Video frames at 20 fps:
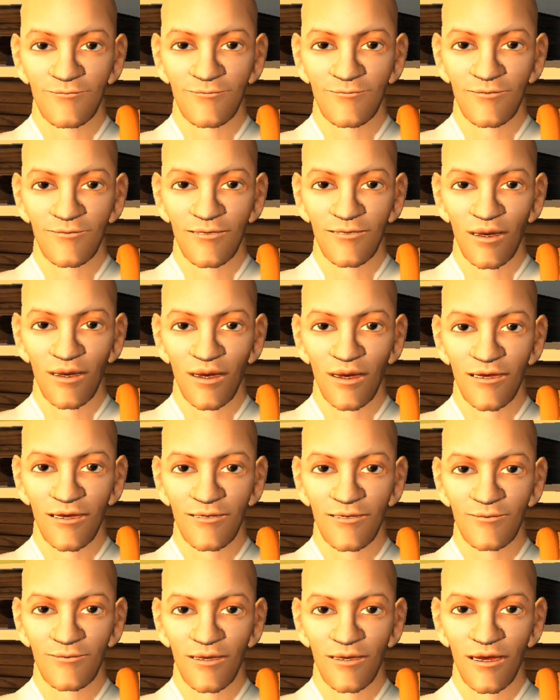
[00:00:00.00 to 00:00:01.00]
and he was
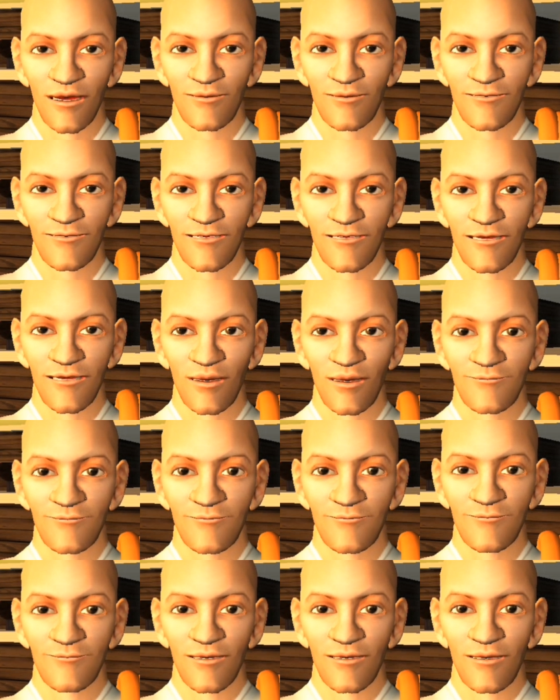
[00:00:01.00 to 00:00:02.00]
able to stay behind,
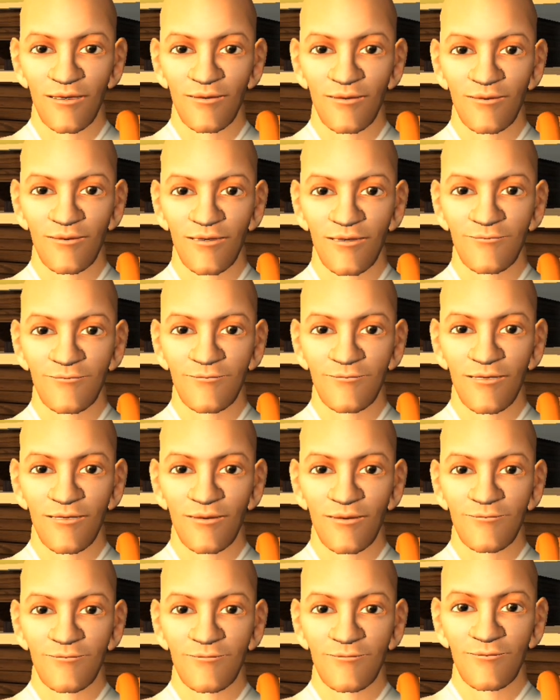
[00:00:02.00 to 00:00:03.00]
and he ended up
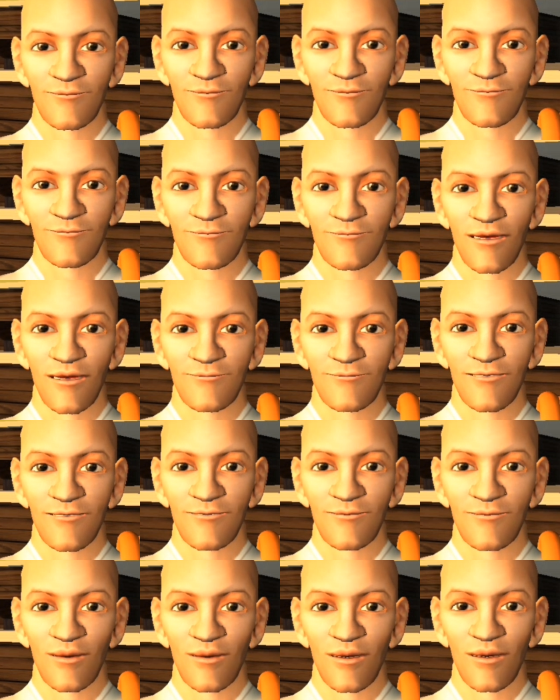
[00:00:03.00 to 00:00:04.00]
taking care of his family
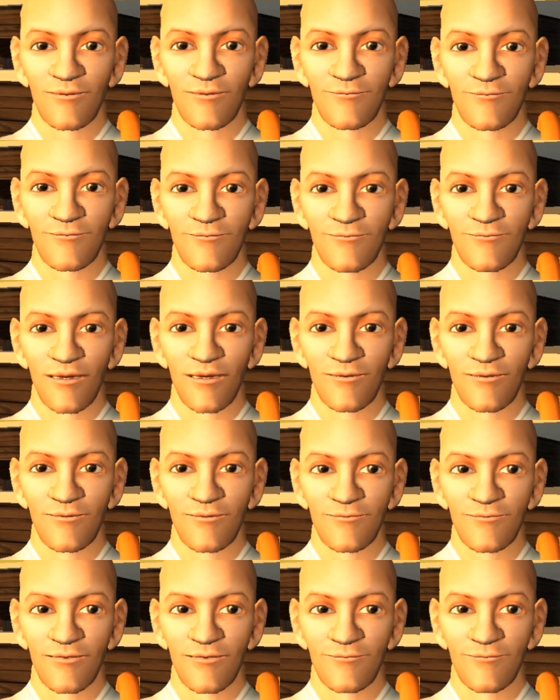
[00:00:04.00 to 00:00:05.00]
just fine. He took
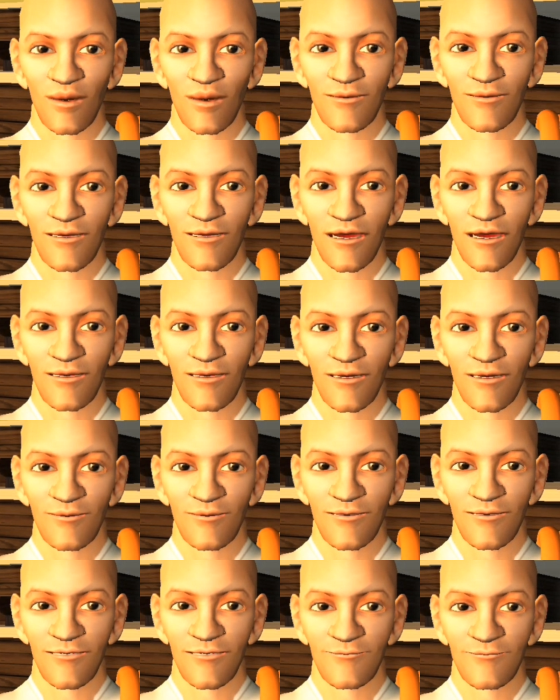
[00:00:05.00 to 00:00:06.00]
care of his parents, he
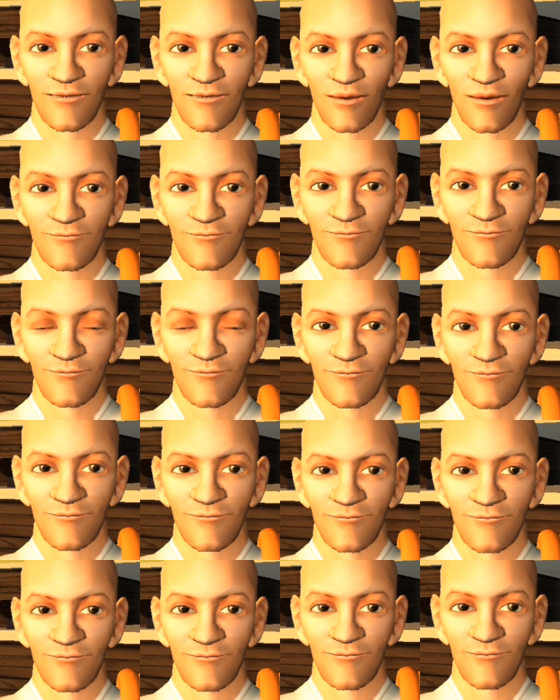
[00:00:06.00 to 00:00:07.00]
provided for them,
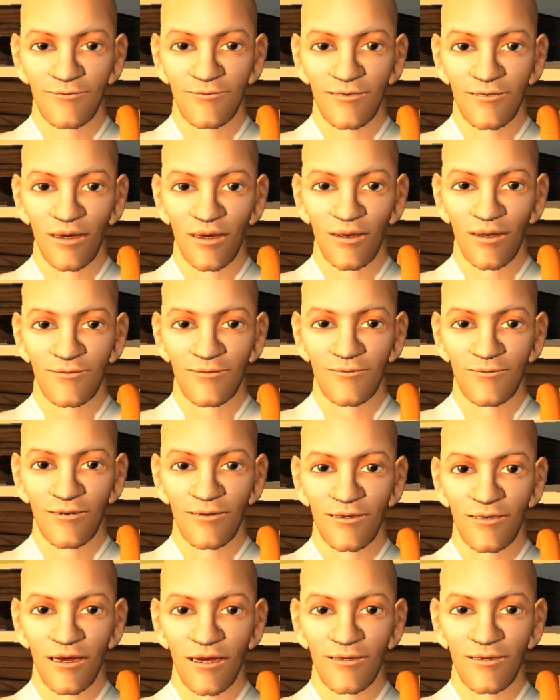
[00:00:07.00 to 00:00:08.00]
and as they got
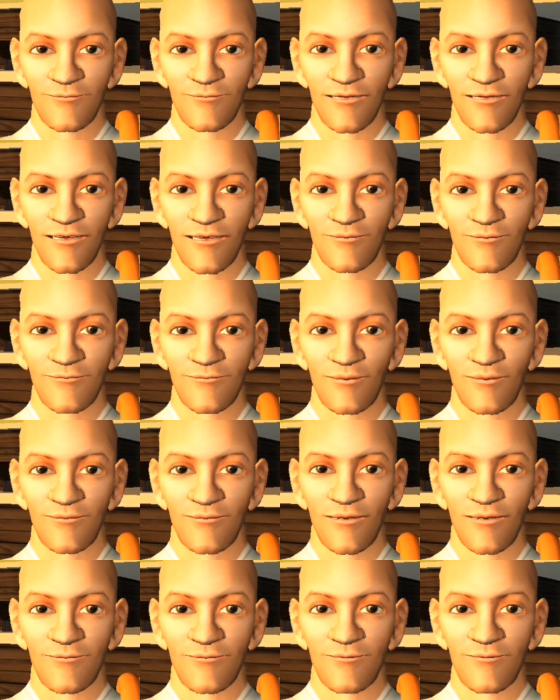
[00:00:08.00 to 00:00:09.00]
older, he was there
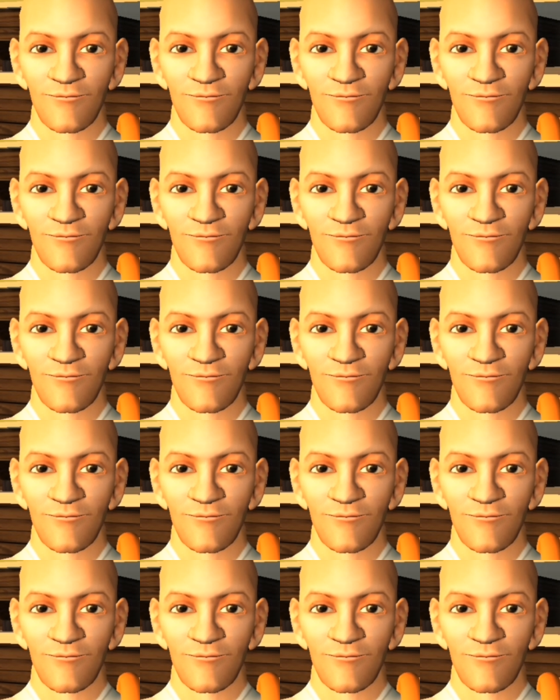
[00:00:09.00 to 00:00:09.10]
for them.